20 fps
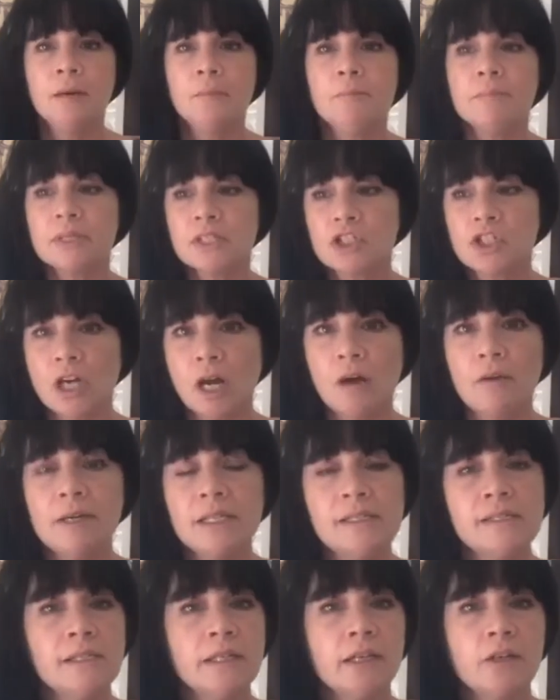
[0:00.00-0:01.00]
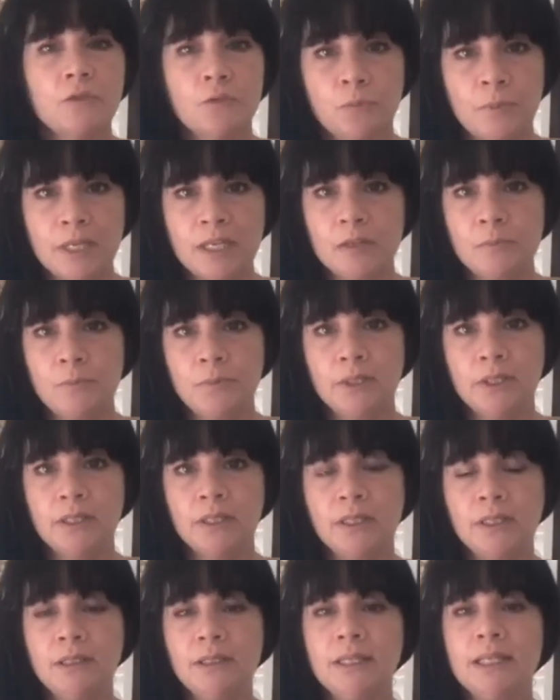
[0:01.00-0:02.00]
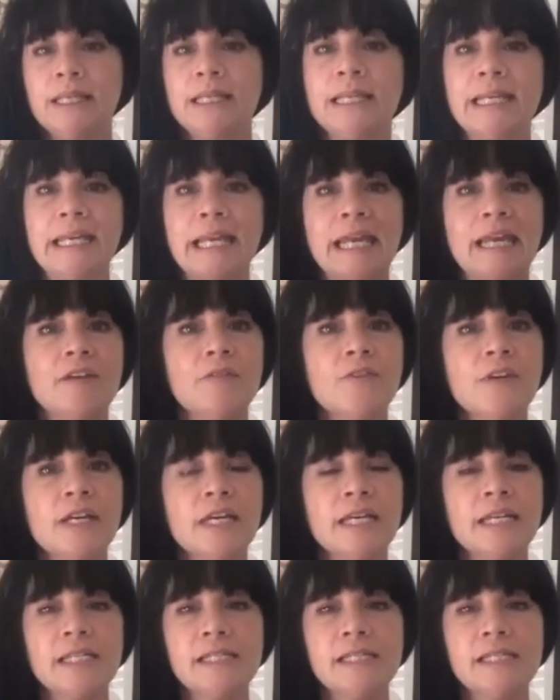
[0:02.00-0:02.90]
Majority of people never